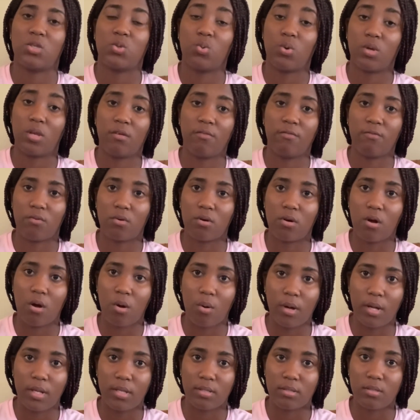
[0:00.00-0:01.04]
24
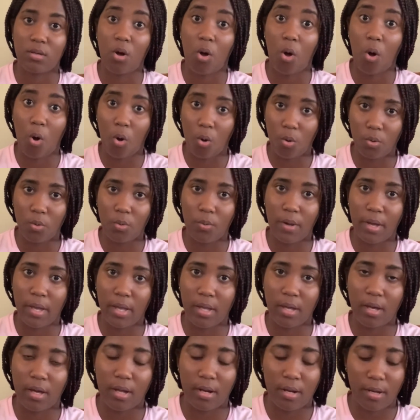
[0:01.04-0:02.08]
hours. How do I
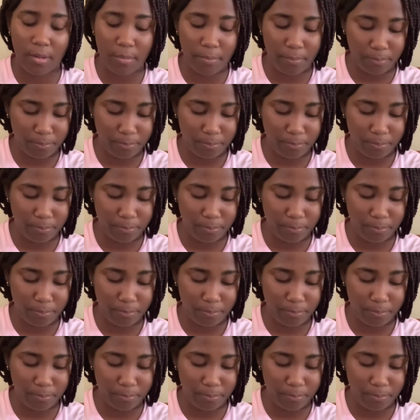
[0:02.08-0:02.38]
got them?